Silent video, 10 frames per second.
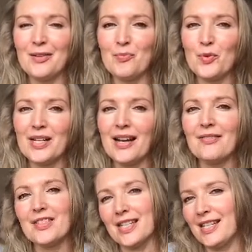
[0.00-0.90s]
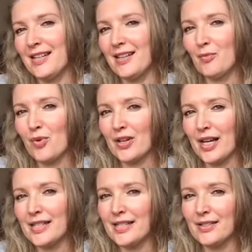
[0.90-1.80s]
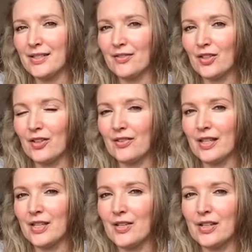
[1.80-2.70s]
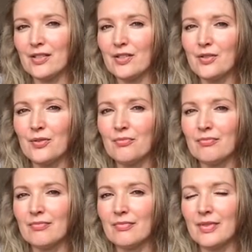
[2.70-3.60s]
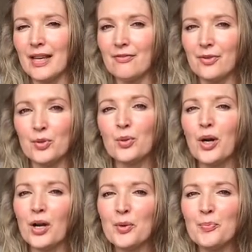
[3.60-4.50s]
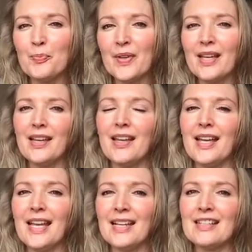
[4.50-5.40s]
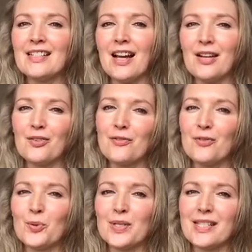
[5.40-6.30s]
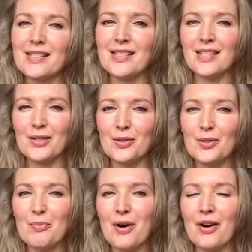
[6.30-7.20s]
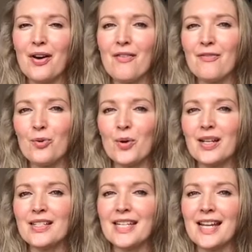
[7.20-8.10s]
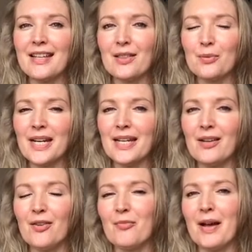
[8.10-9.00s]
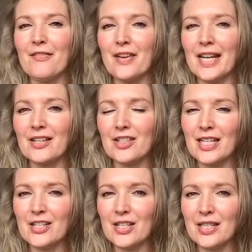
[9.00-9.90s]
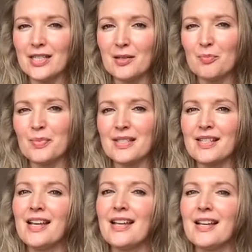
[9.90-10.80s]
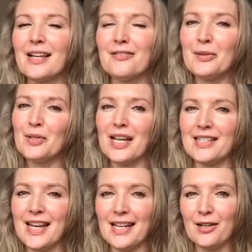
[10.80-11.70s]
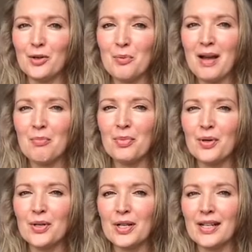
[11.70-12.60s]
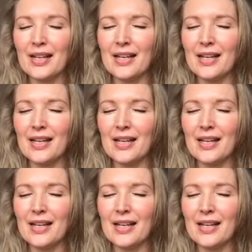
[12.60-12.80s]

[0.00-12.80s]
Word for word: um, would love to hear what ideas you've got that you can do that for your home and I look forward to seeing you tomorrow for day three of my financially chic tips. If you would like to take a look at my book,